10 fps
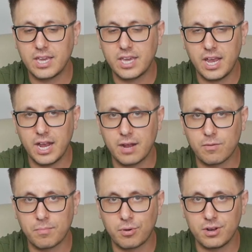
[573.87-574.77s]

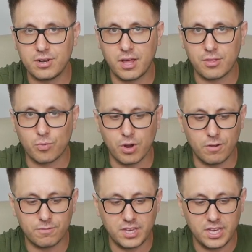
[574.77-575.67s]
can't put another row
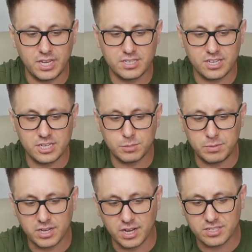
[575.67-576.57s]
of keys is
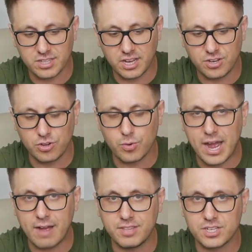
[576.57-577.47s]
because they do
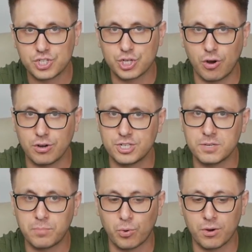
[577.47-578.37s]
have this
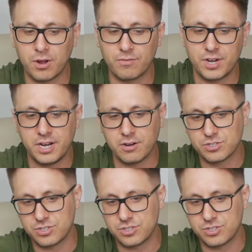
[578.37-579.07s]
charging port over here.